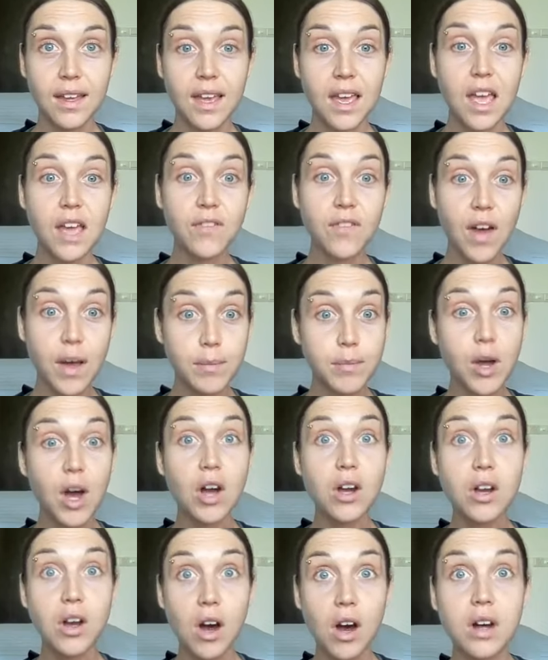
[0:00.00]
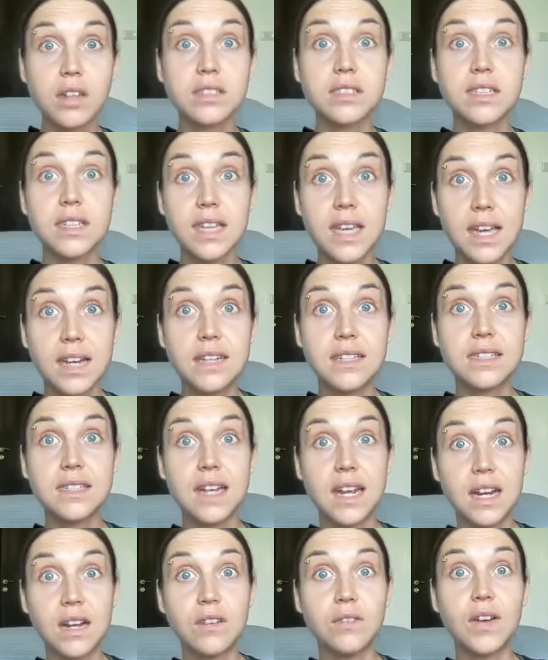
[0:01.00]
if I'm not constantly in a
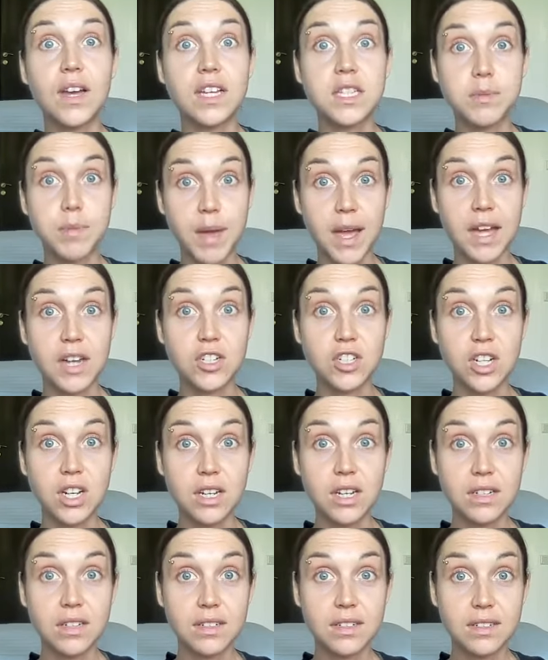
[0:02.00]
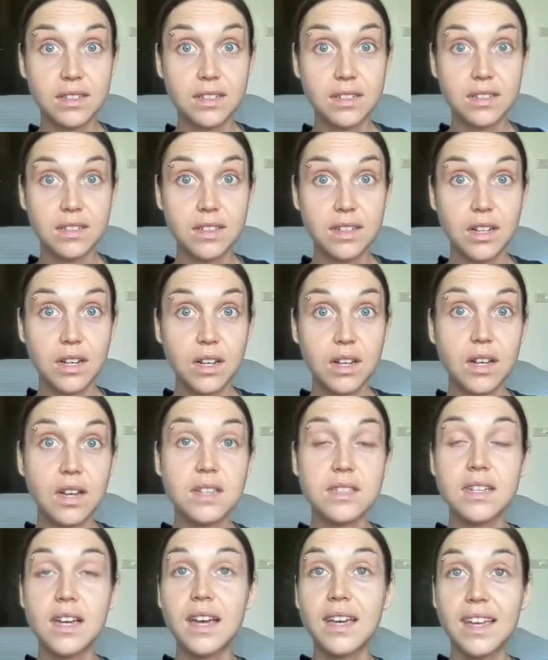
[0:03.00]
state of expansion.
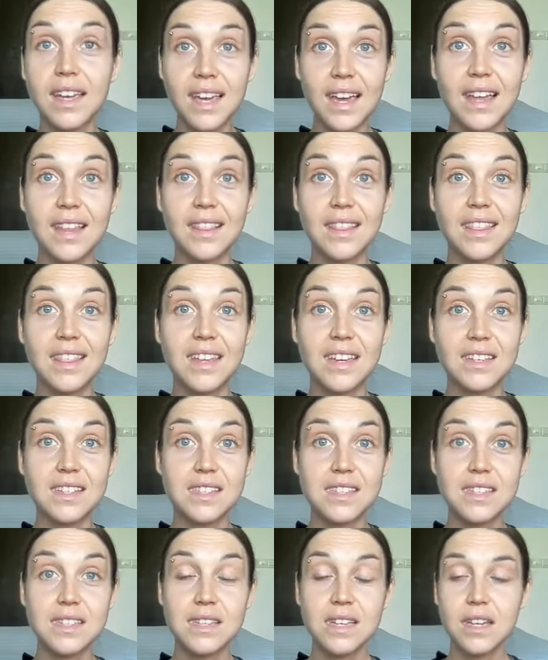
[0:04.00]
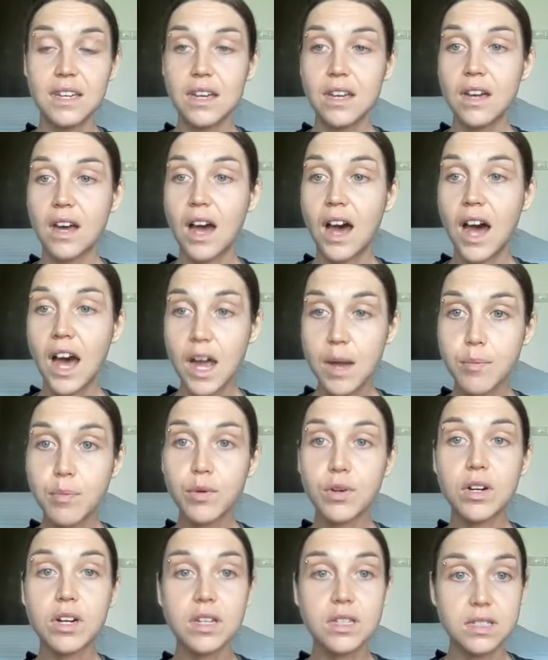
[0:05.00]
Because again, this
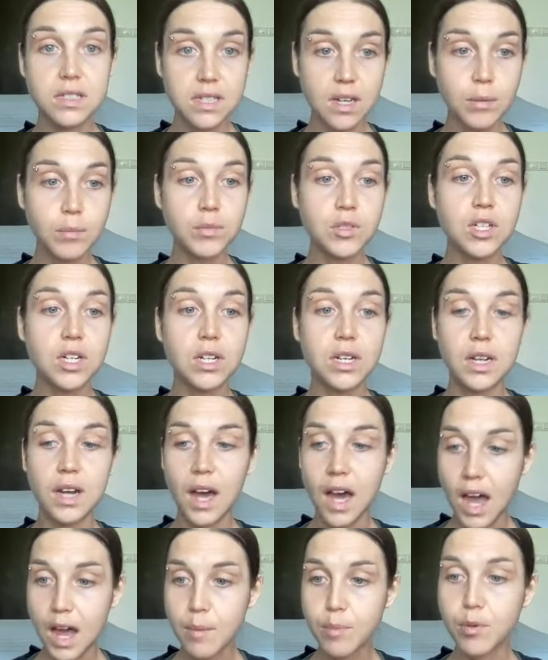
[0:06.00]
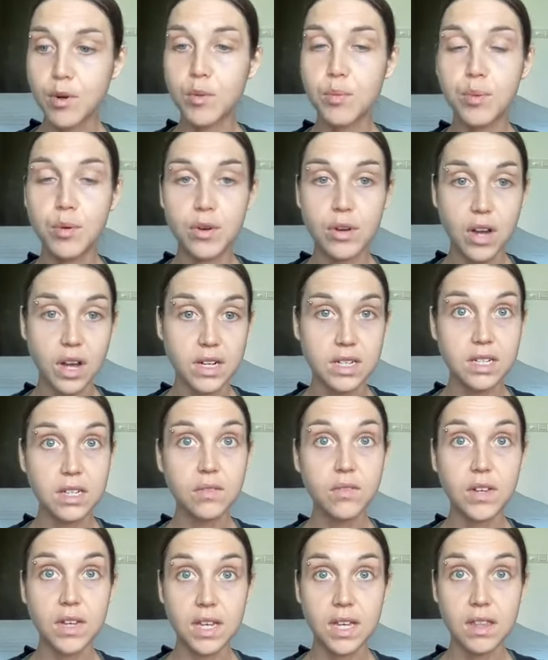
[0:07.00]
hyper consumption, hyper
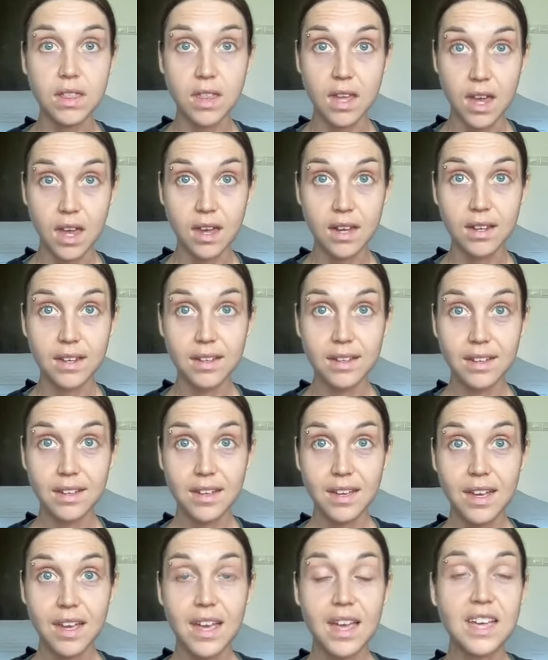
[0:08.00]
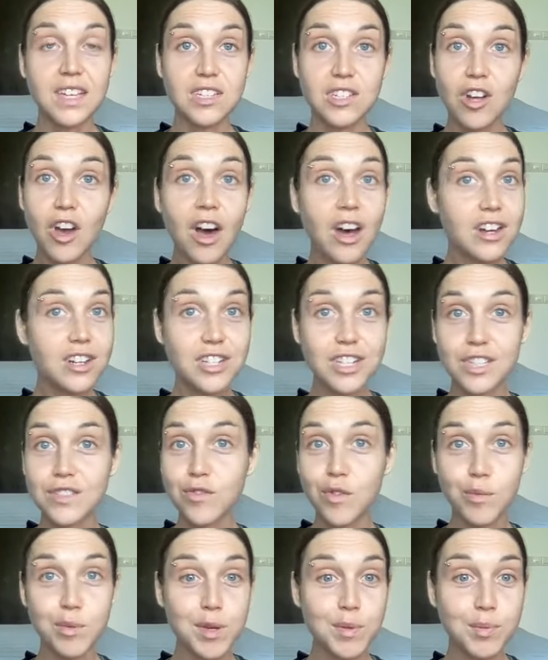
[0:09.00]
productivity thing is not just
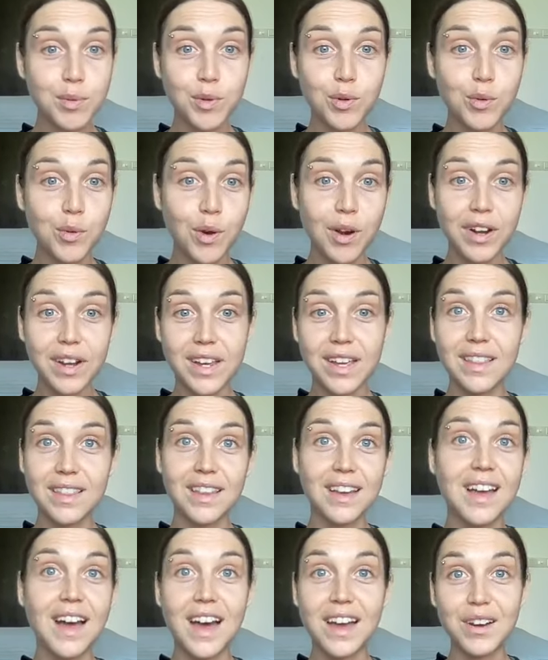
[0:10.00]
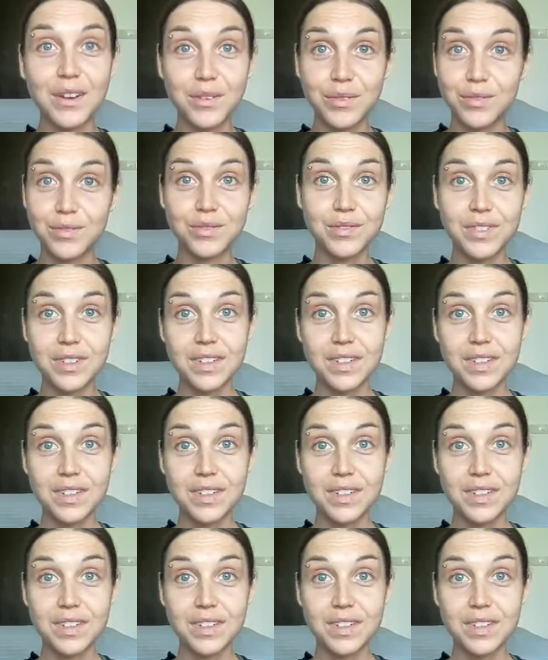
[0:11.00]
for people who are in the kind of